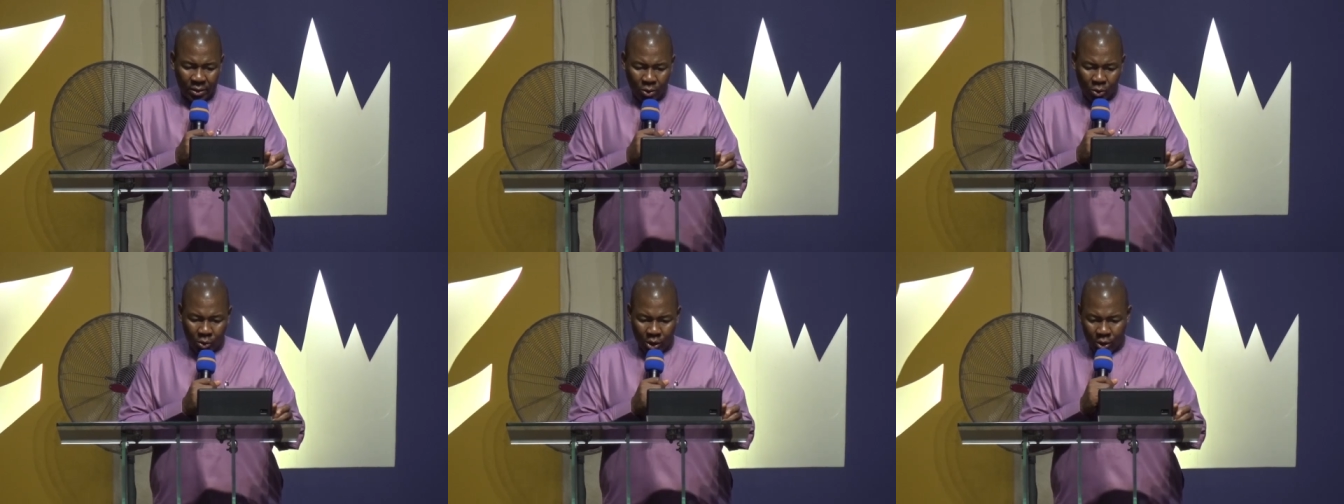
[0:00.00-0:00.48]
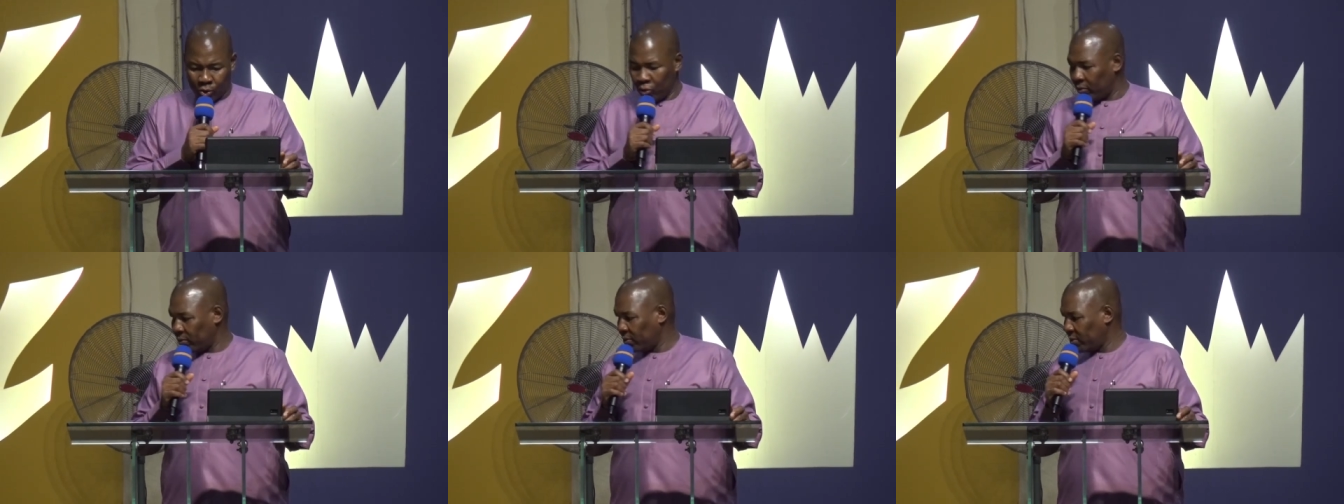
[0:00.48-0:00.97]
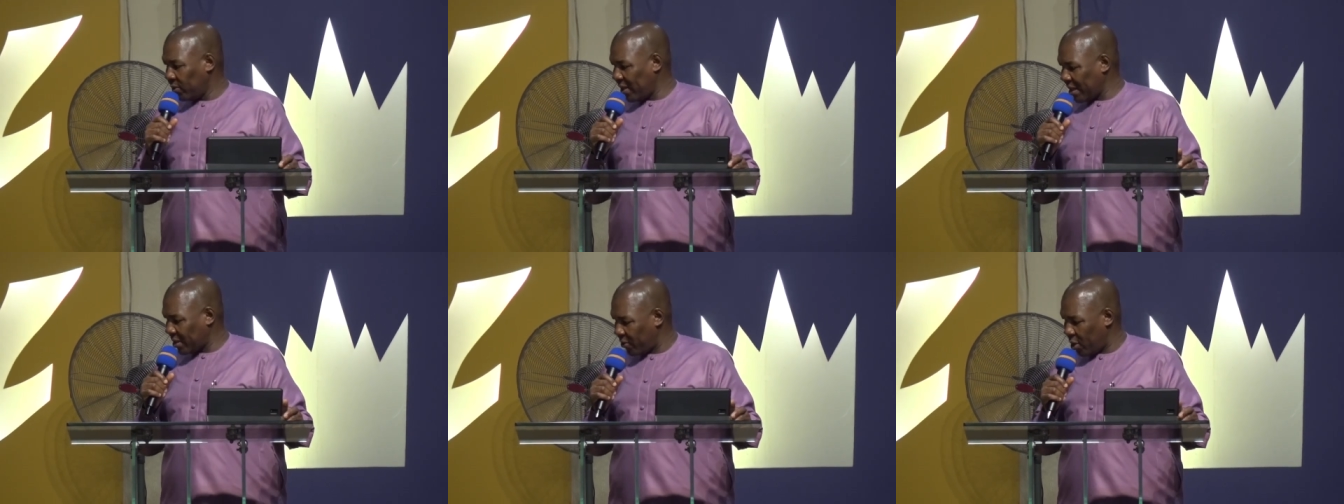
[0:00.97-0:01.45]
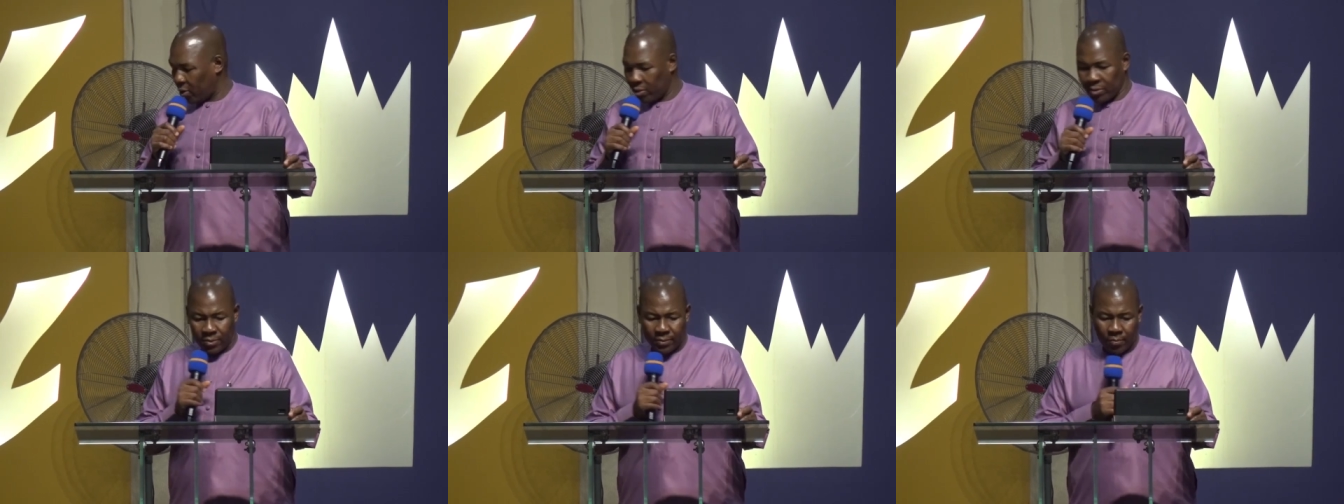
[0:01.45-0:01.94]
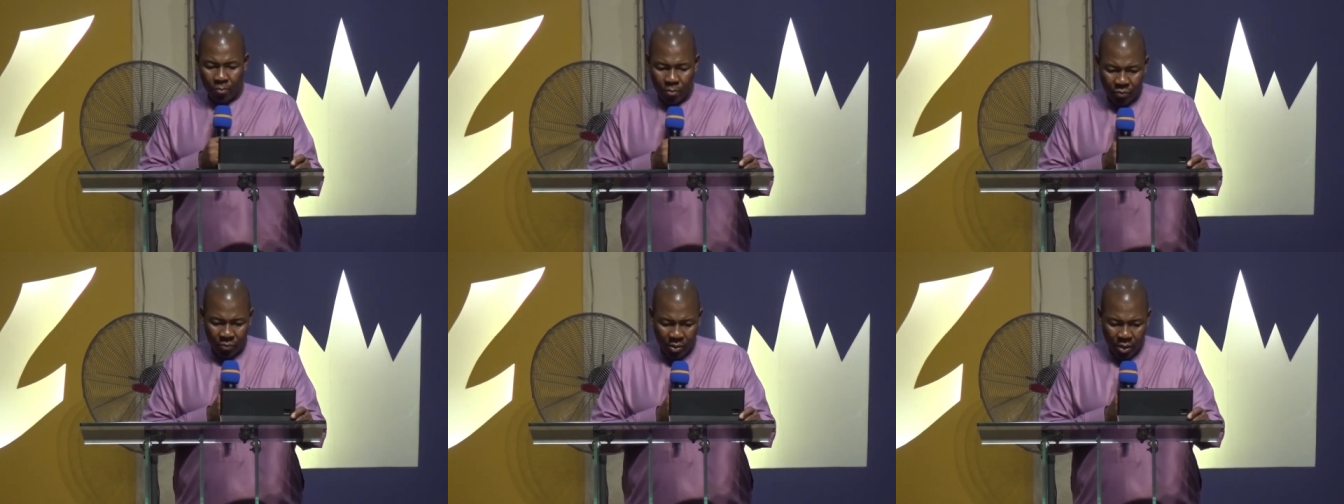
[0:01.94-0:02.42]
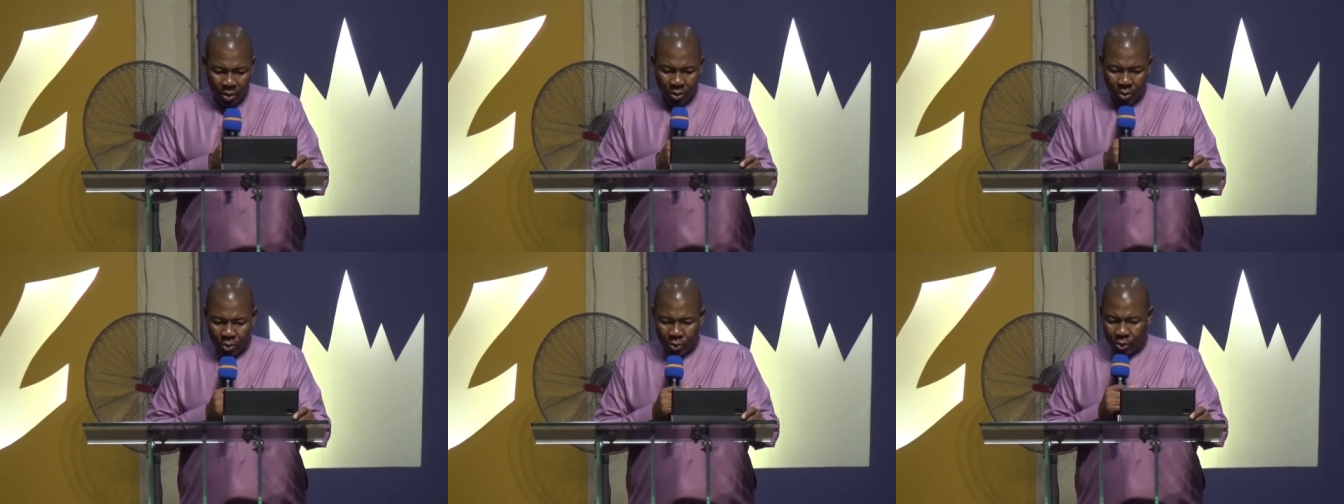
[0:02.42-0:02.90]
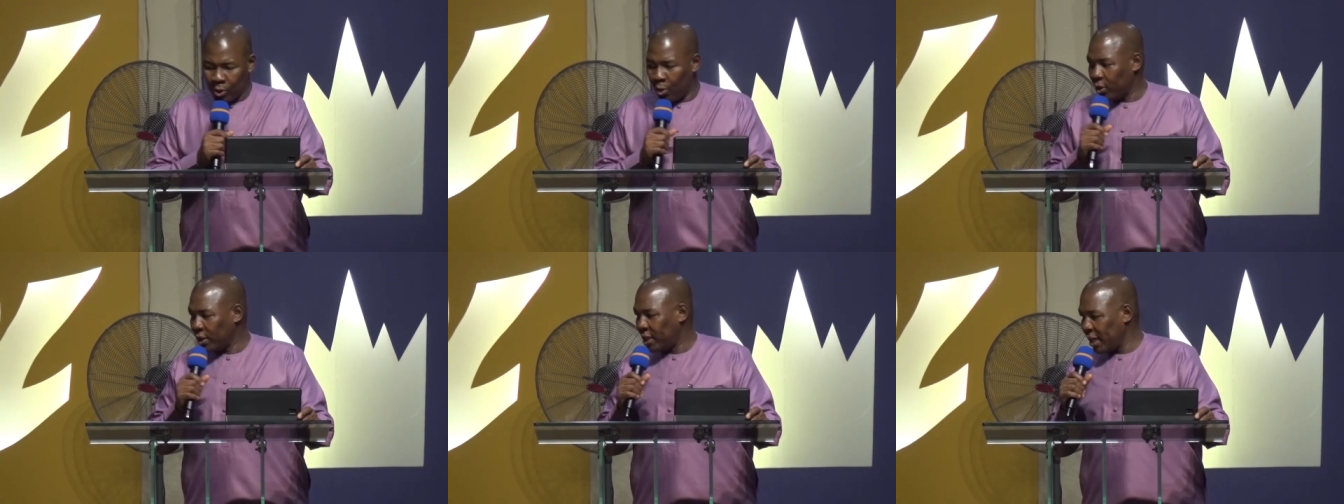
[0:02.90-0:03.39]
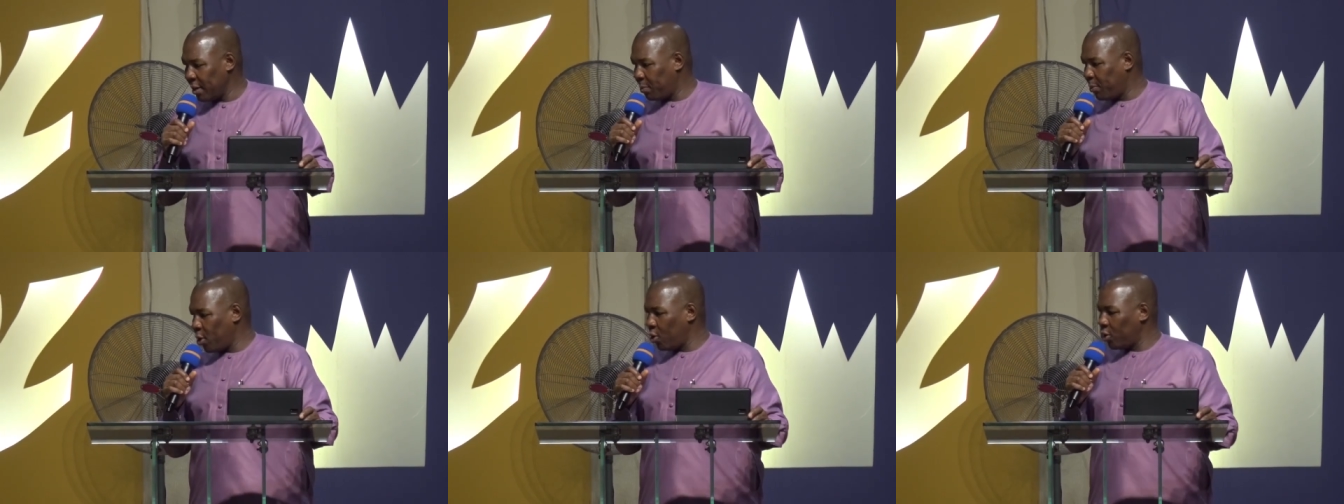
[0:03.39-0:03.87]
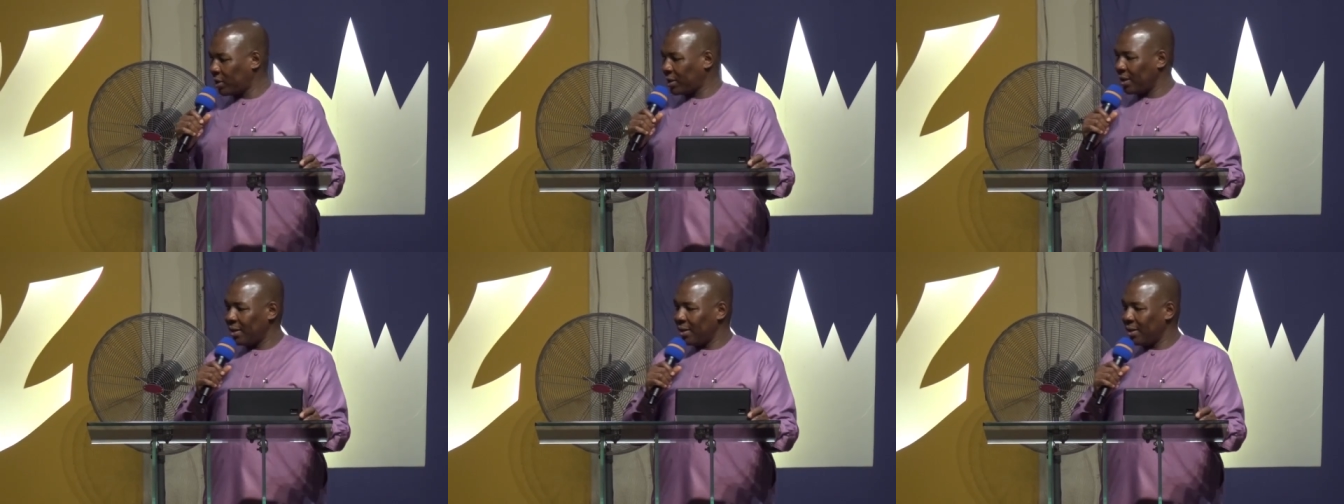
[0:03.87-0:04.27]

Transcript: to the tomb. Verse 4. So they both